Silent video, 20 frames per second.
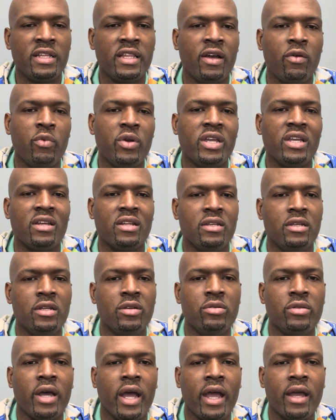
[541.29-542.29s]
that we can
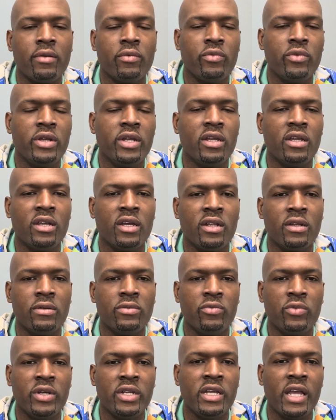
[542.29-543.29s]
do that.
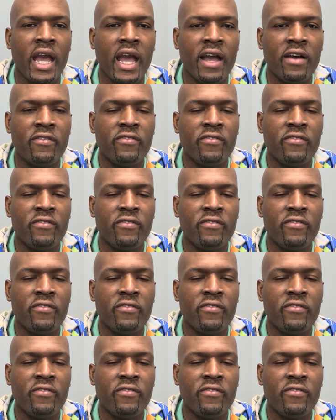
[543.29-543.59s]
We have